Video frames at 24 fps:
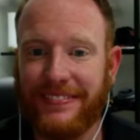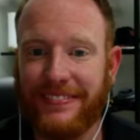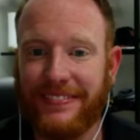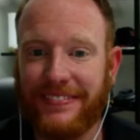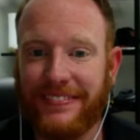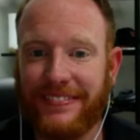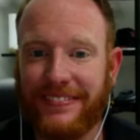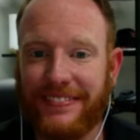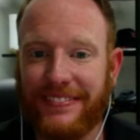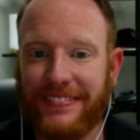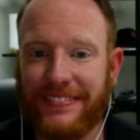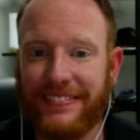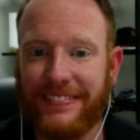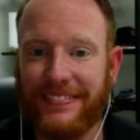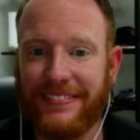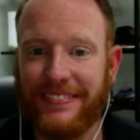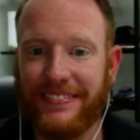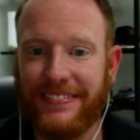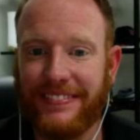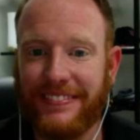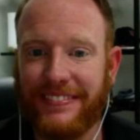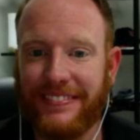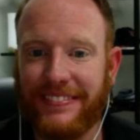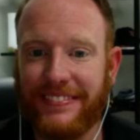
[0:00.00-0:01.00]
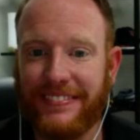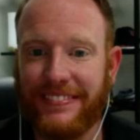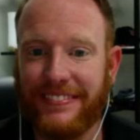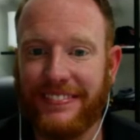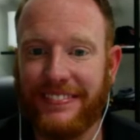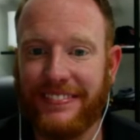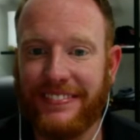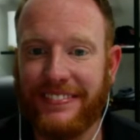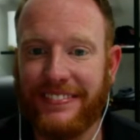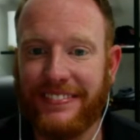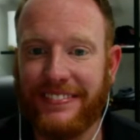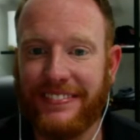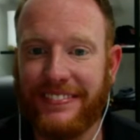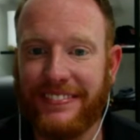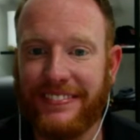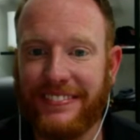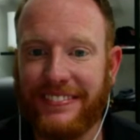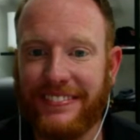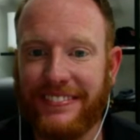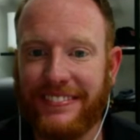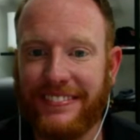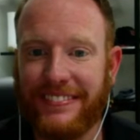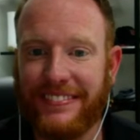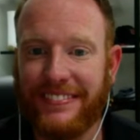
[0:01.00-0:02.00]

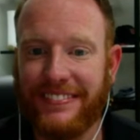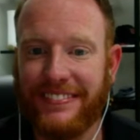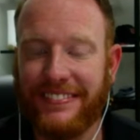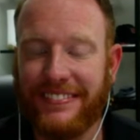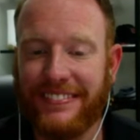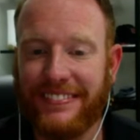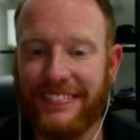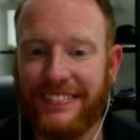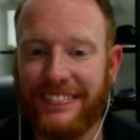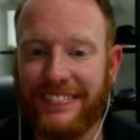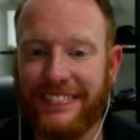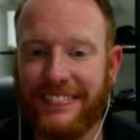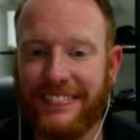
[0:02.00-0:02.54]
[no speech]